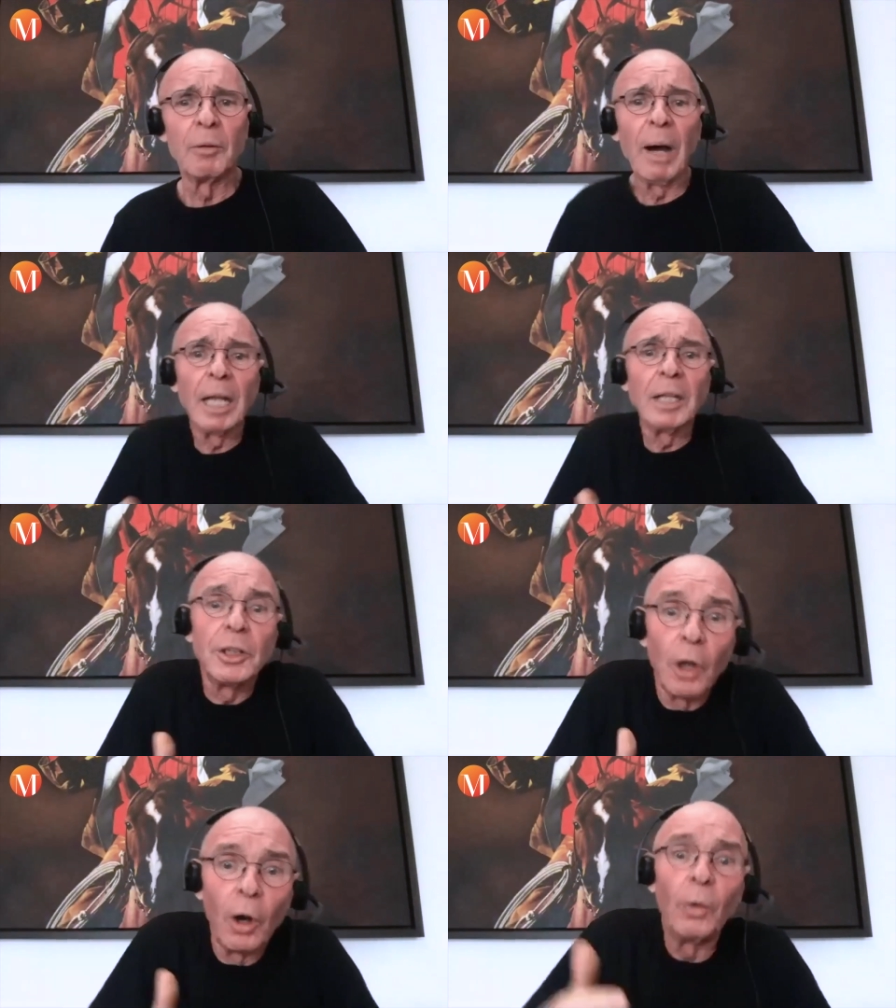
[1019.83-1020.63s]
Well, you
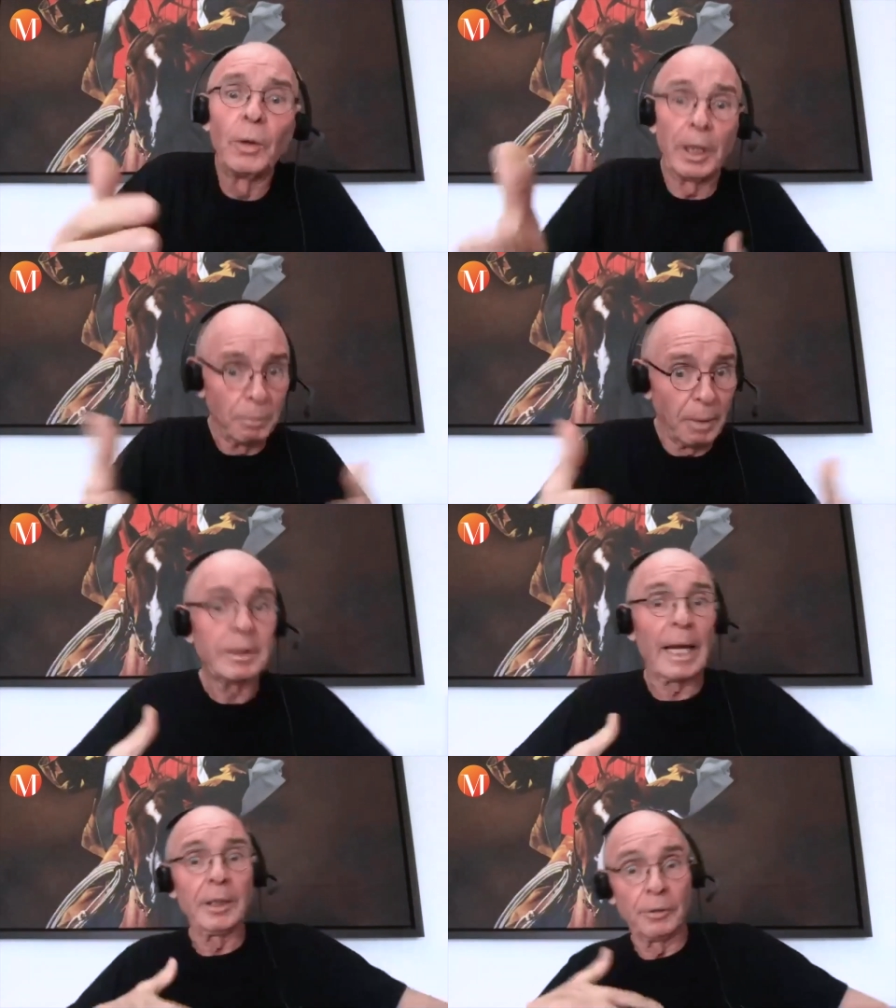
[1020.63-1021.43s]

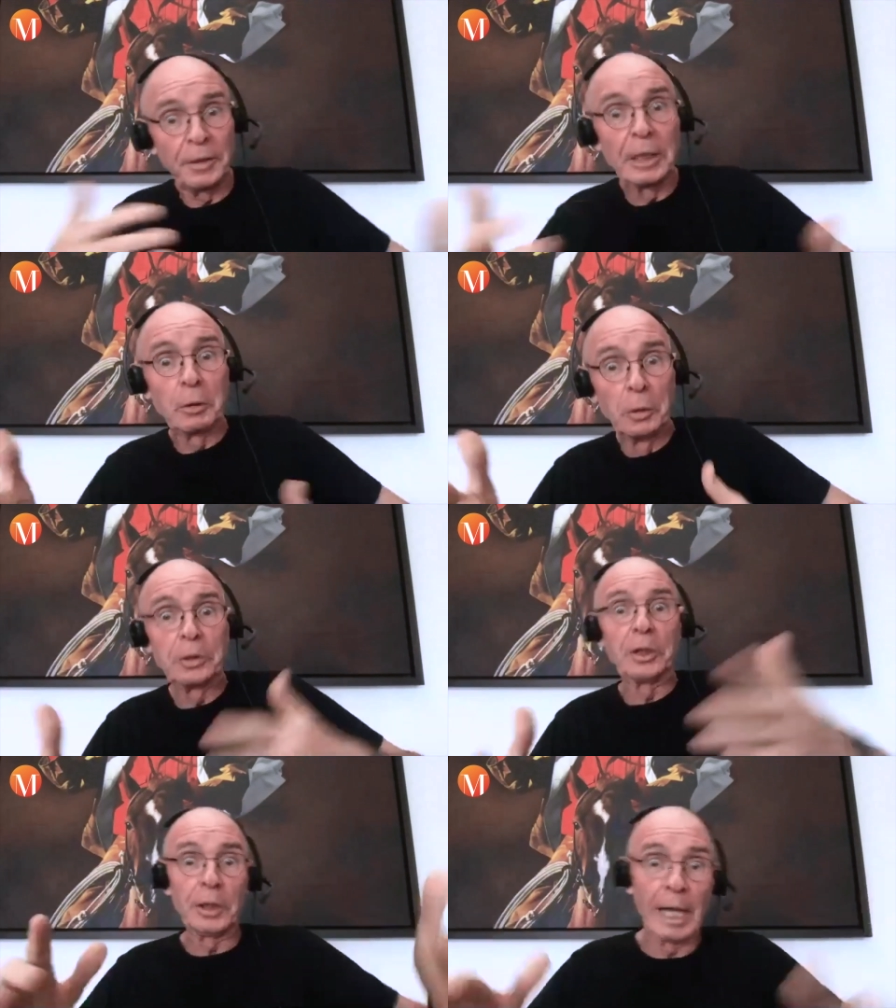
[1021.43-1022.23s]
feel
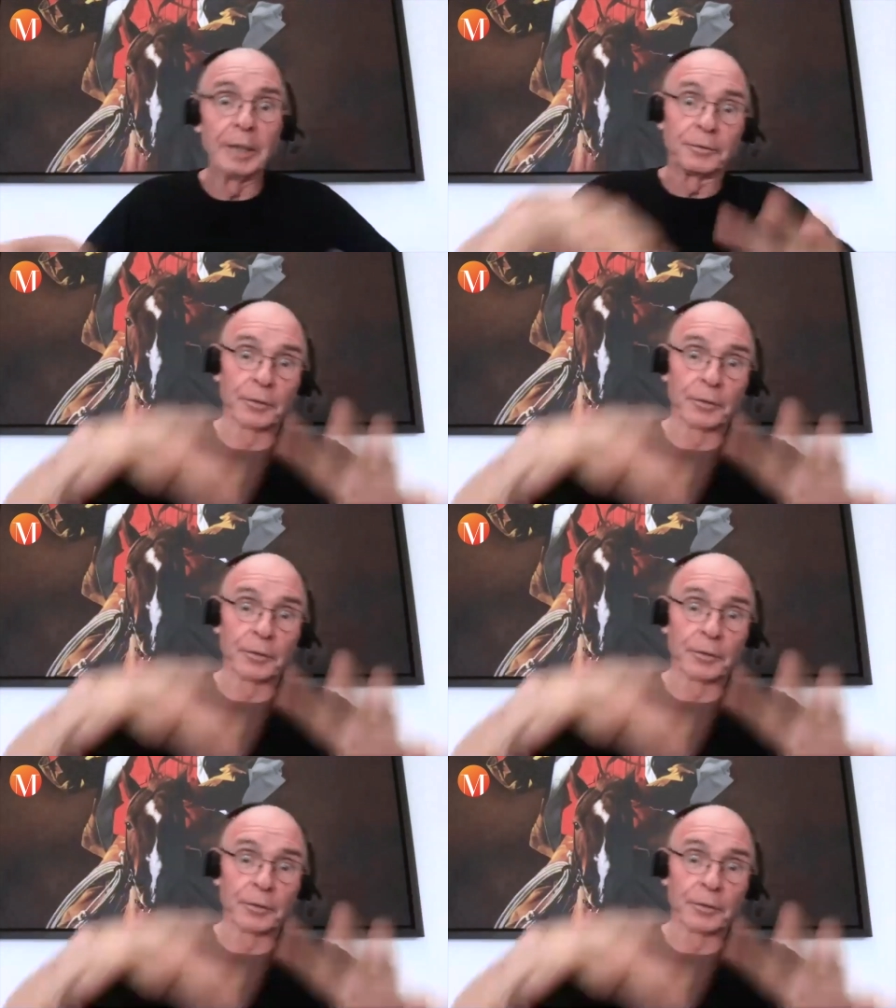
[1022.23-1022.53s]
good and you help